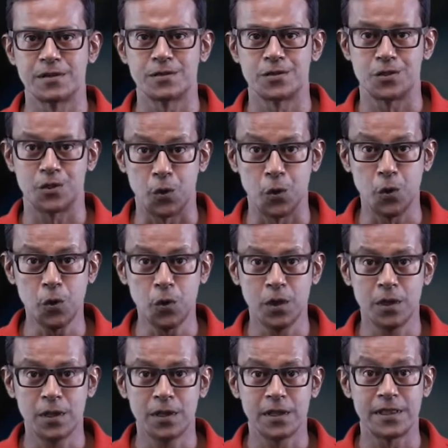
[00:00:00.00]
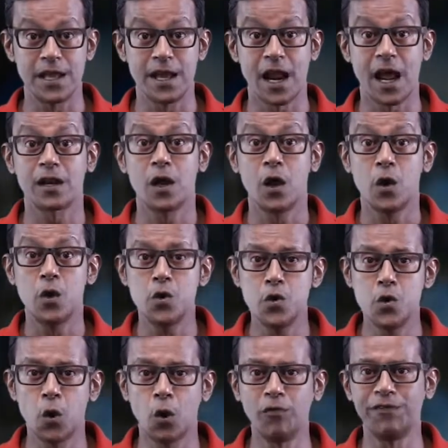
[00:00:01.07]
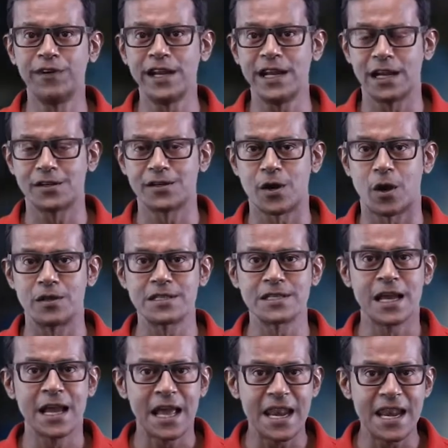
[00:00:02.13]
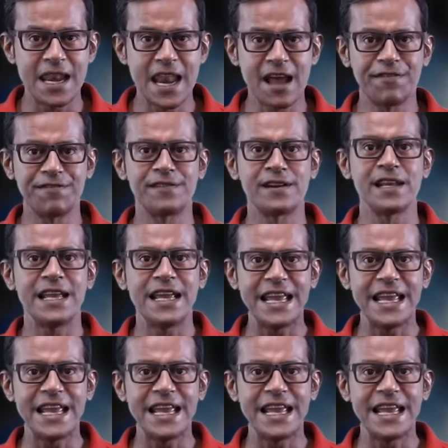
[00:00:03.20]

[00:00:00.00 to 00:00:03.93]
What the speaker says: So, there are no free electrons left